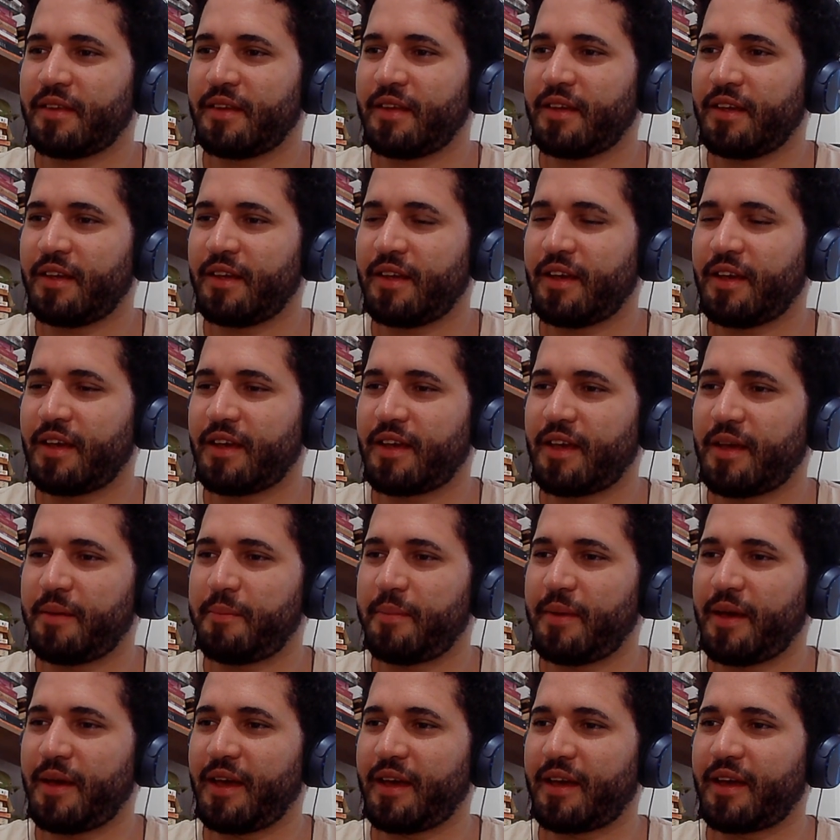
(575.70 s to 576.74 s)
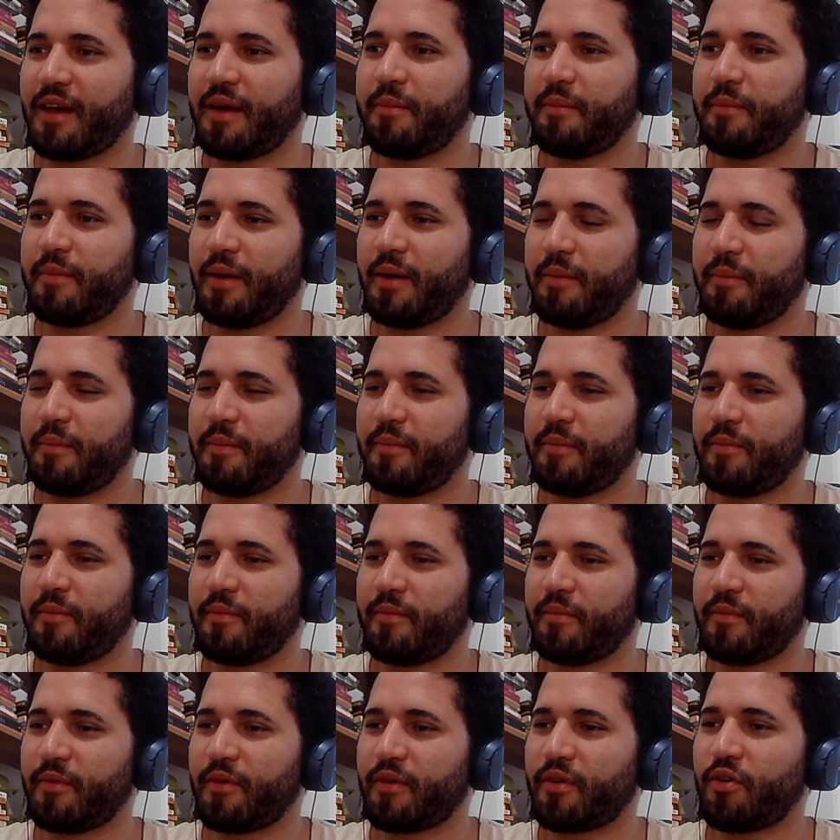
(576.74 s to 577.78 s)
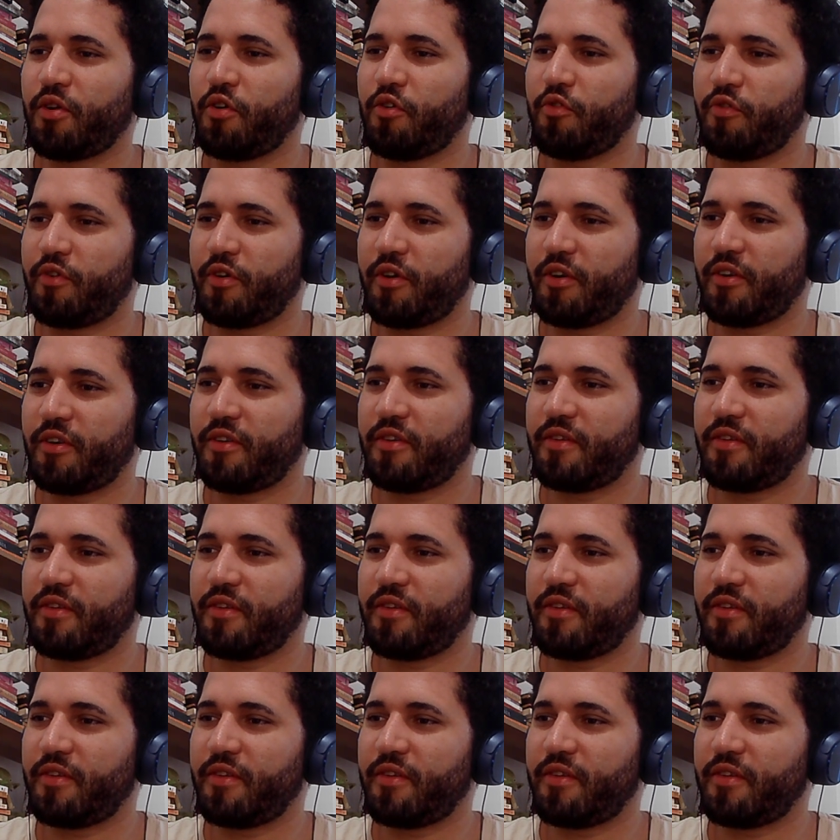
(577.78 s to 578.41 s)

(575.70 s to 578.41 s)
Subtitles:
Hey, I came back. I'm recovered.